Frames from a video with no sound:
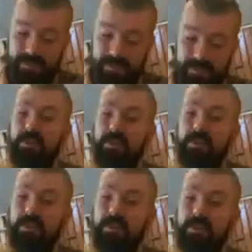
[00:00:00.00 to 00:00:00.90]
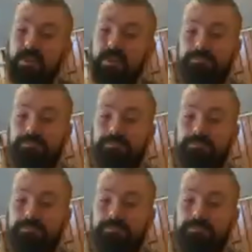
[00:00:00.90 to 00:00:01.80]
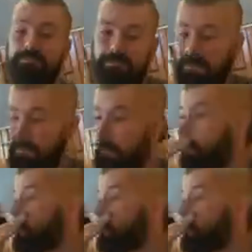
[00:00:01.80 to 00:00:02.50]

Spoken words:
are the most vulnerable. That's all